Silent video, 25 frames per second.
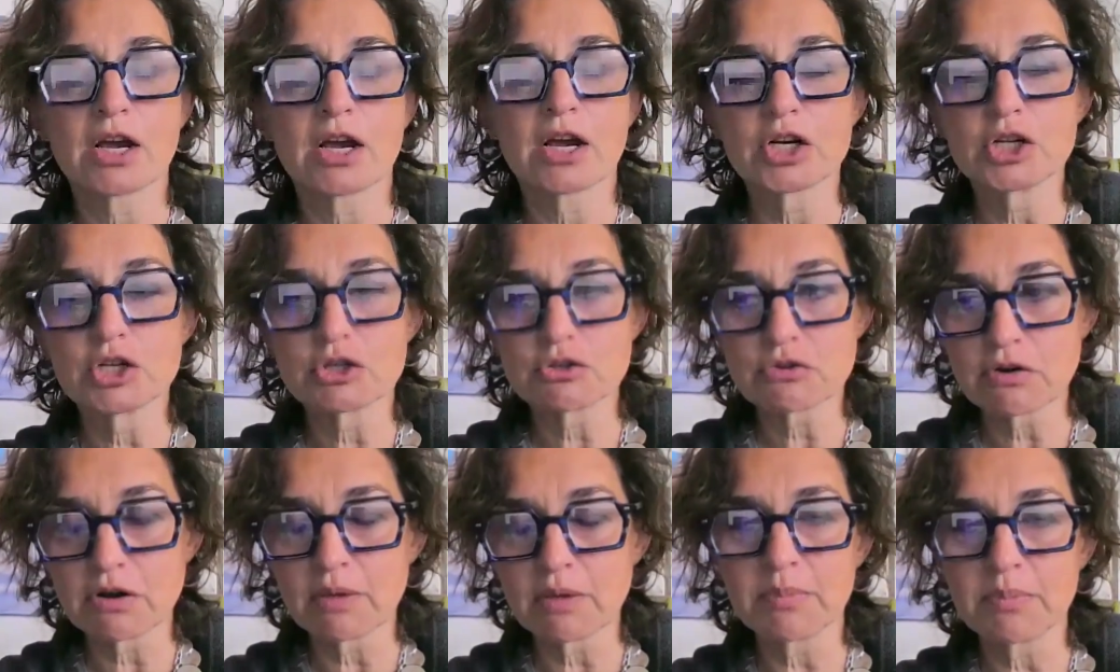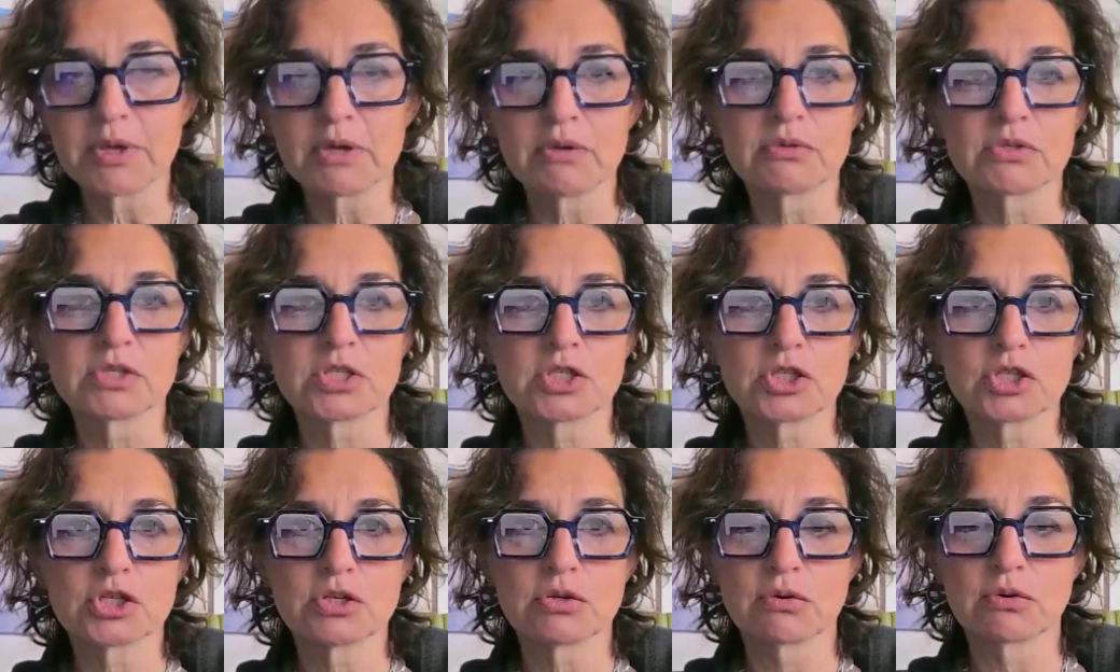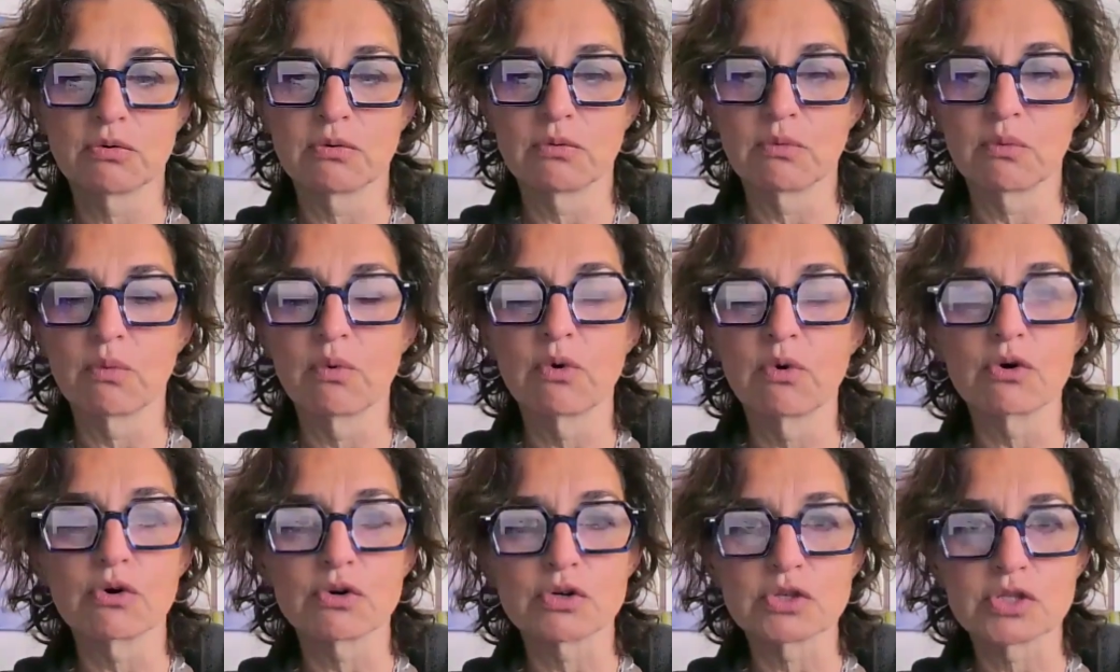contributes to
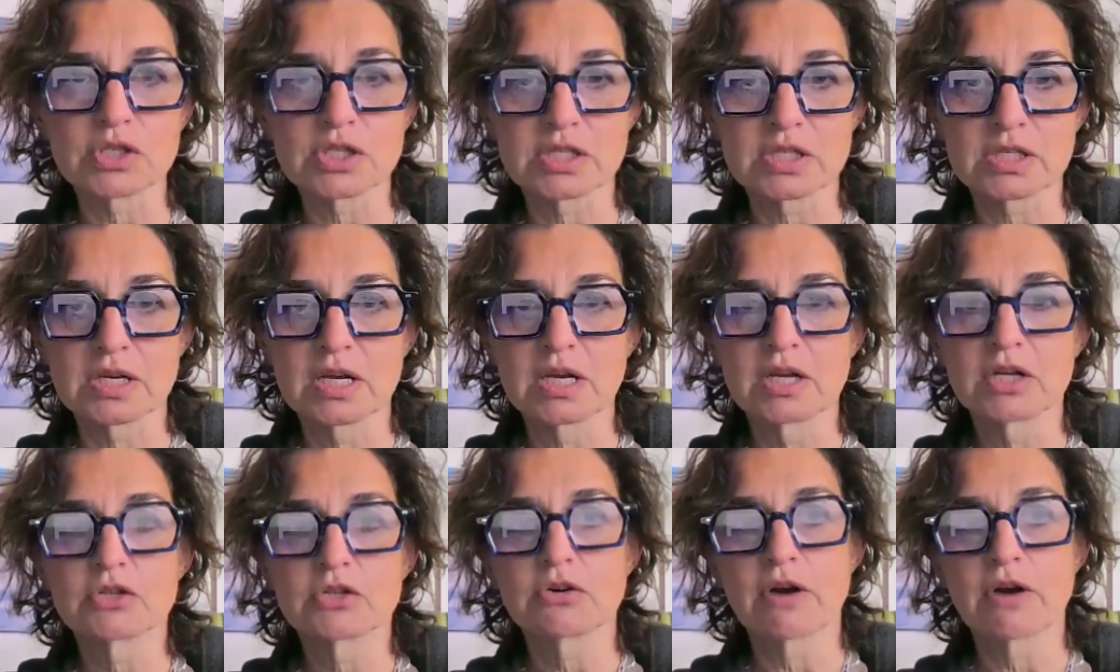worse